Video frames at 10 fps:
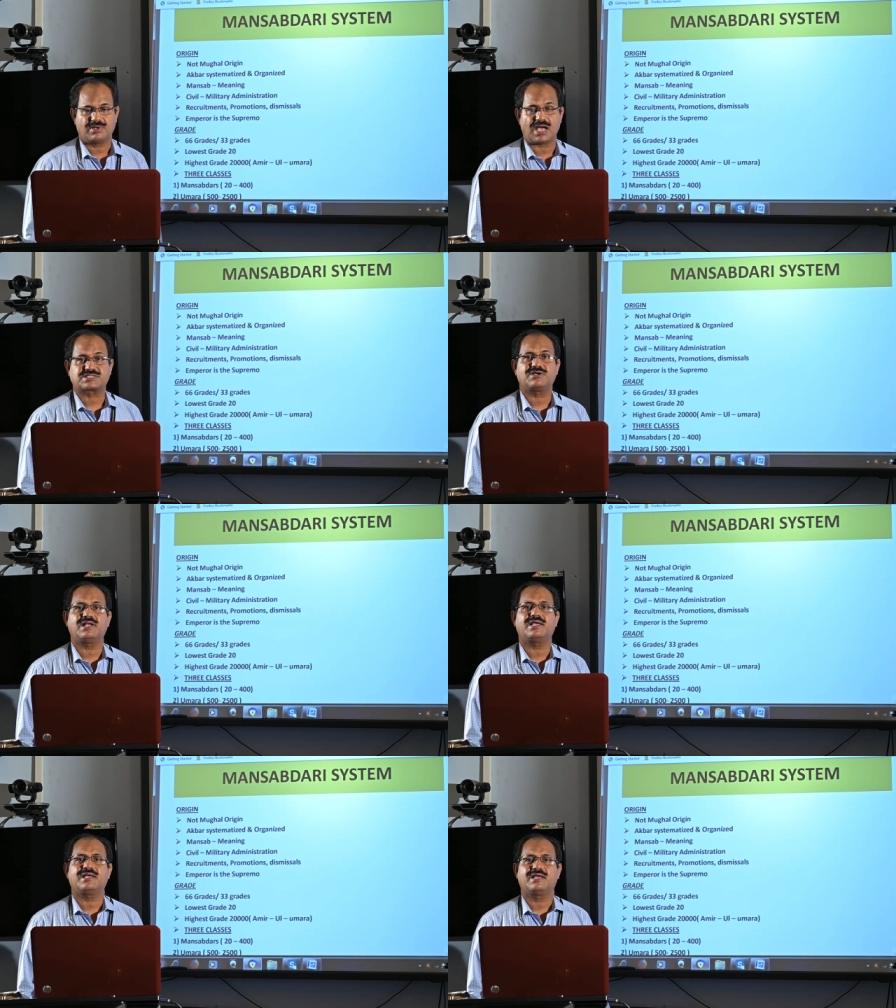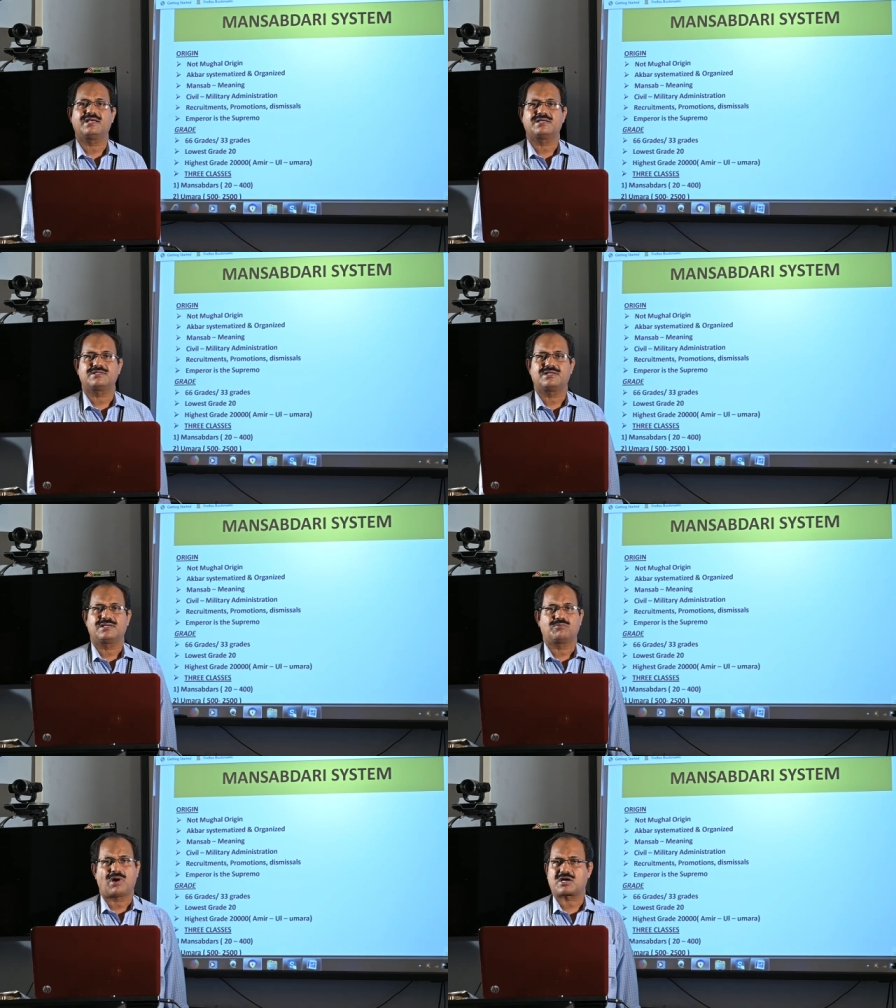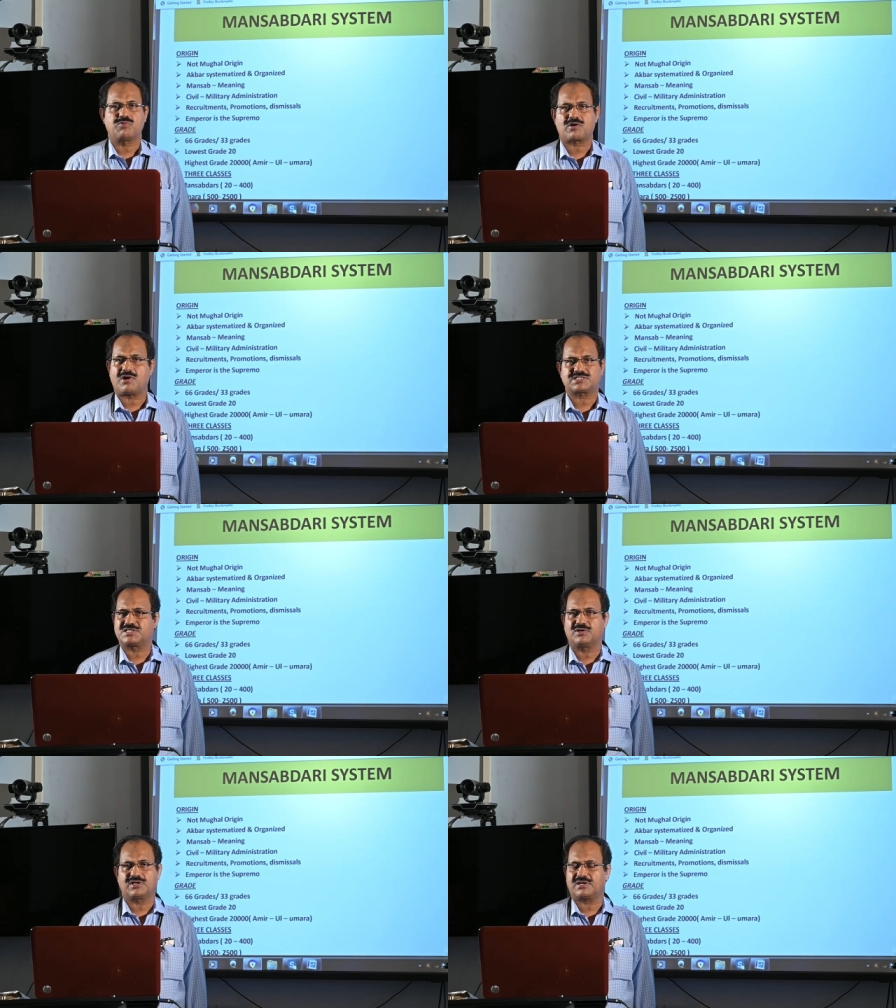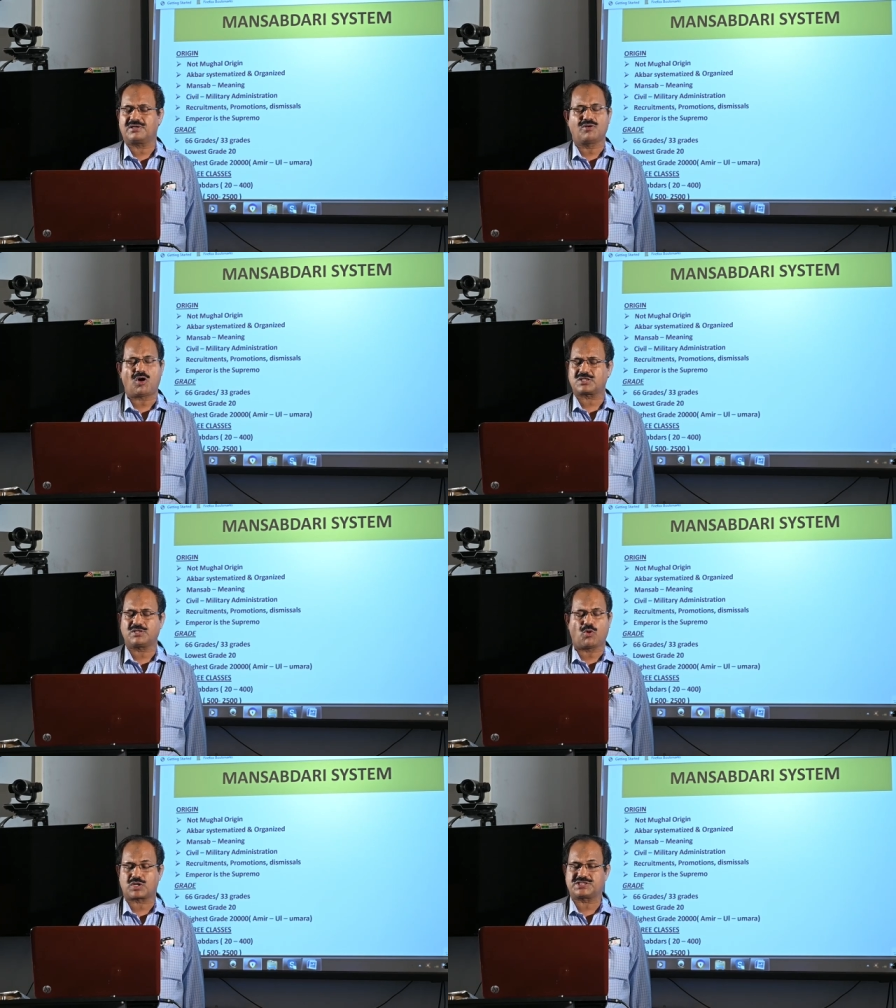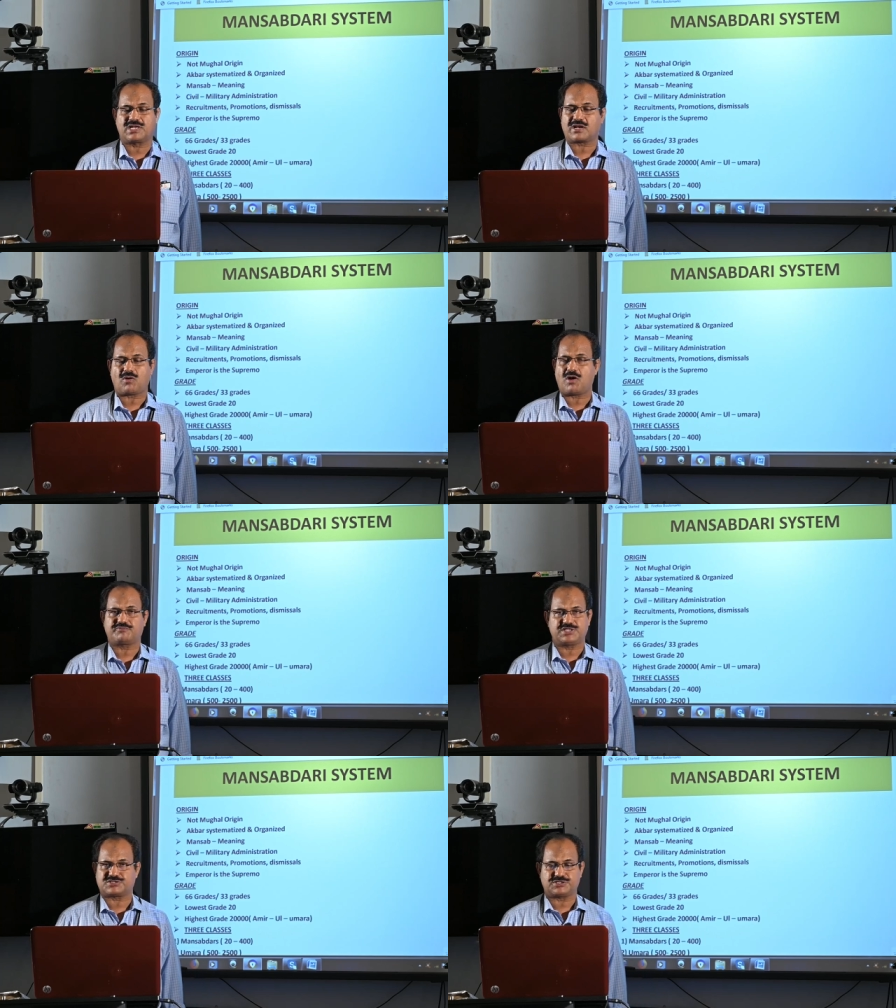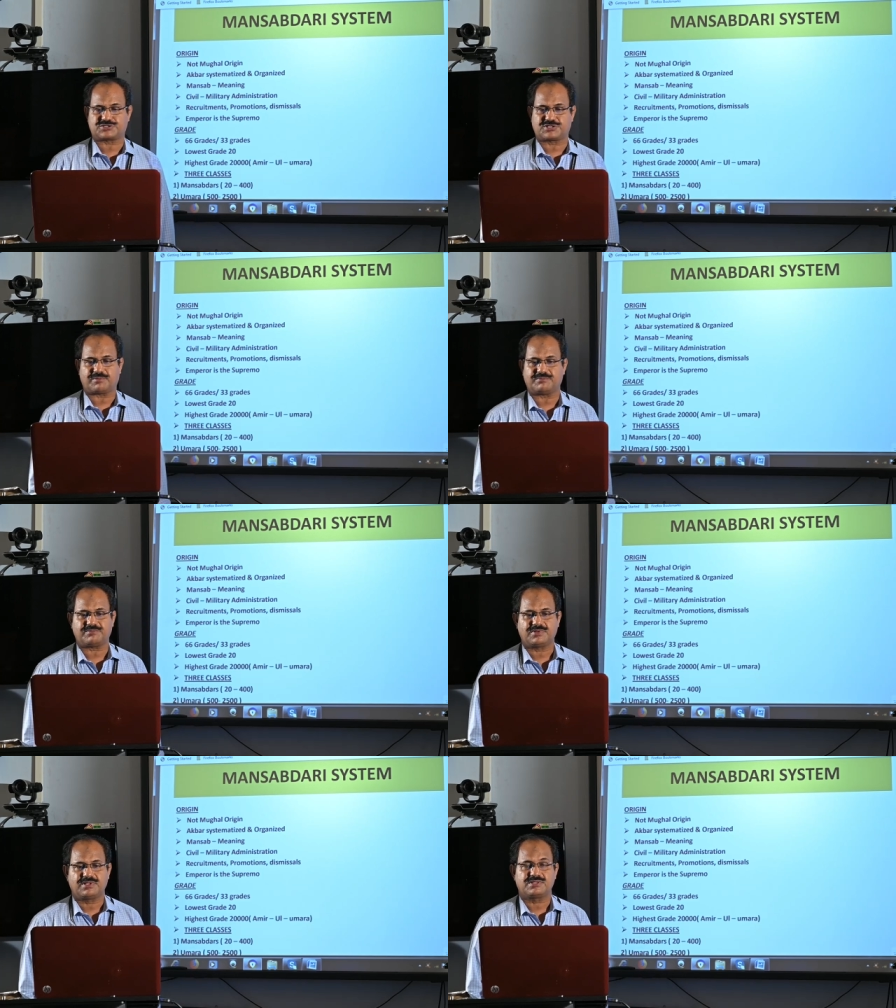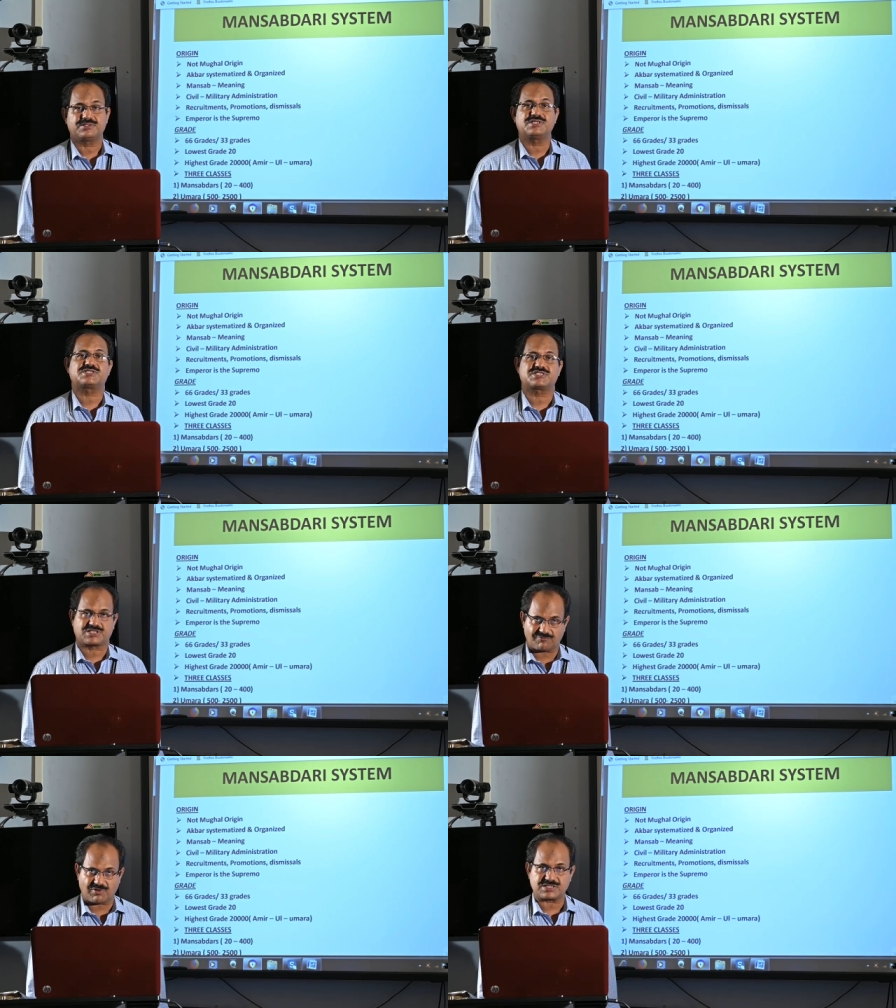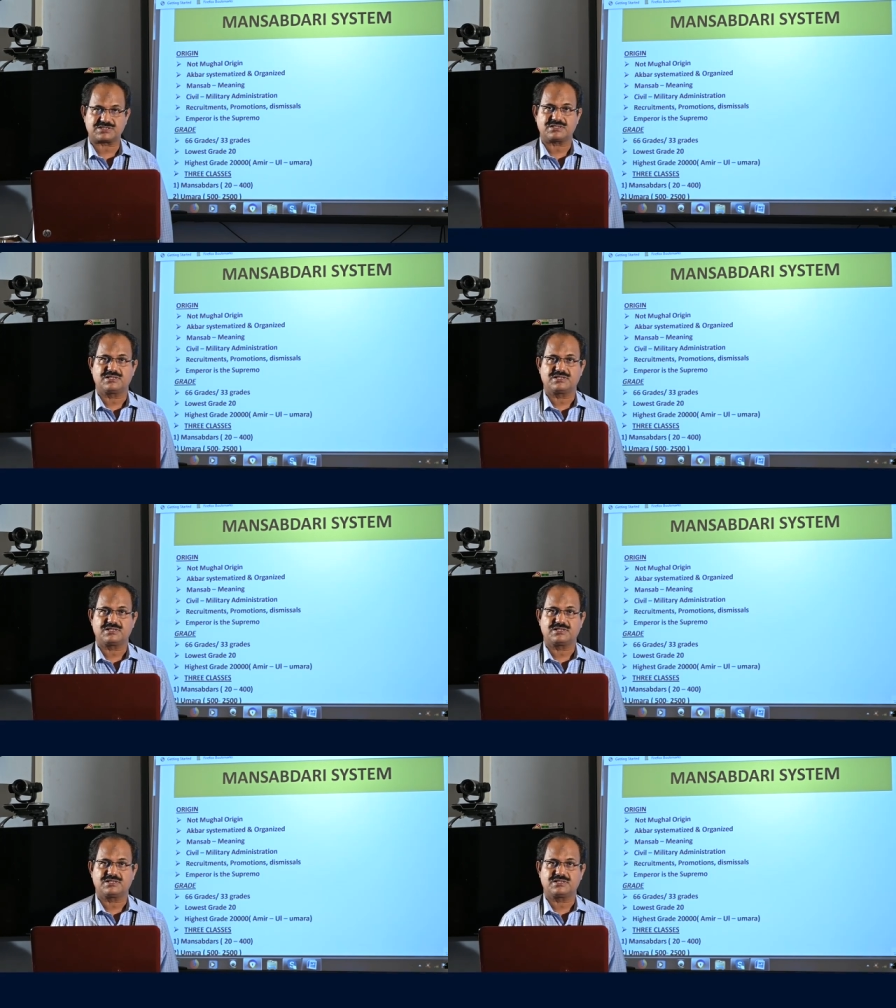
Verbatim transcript: Actually, Akbar was the, not the originator of this system. This system was